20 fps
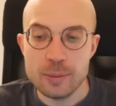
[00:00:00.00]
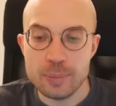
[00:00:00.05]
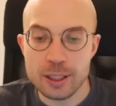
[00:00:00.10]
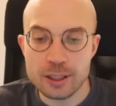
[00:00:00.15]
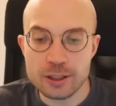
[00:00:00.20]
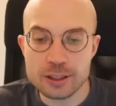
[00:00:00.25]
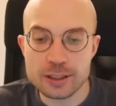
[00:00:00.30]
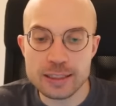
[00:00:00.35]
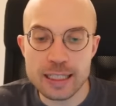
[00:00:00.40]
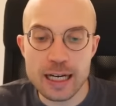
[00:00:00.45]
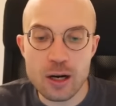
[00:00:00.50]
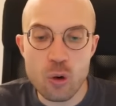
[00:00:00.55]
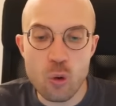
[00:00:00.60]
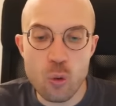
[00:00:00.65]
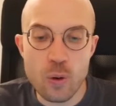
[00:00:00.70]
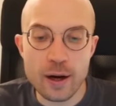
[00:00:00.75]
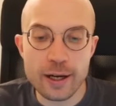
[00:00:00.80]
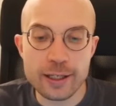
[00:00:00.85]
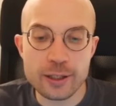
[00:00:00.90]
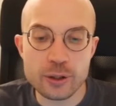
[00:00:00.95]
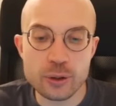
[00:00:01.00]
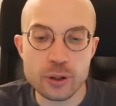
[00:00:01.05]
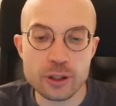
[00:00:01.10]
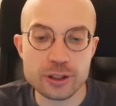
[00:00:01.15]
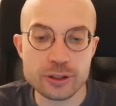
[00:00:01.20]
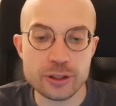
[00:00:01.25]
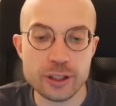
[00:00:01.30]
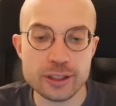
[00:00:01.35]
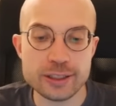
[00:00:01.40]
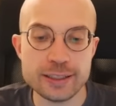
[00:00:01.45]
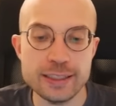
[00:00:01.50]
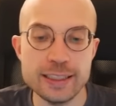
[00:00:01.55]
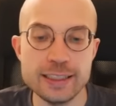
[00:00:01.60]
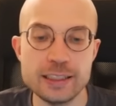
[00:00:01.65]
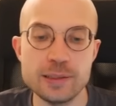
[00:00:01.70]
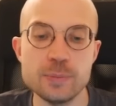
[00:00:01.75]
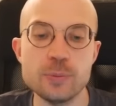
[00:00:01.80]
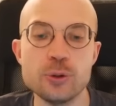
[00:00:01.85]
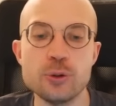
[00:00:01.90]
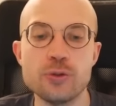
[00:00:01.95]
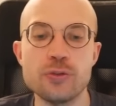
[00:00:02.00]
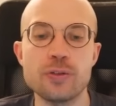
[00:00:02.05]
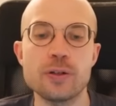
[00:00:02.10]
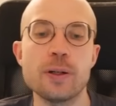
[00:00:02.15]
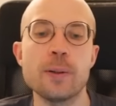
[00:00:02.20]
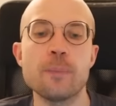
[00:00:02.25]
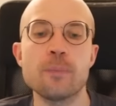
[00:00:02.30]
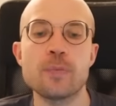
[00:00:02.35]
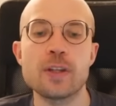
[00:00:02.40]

because now white does this move.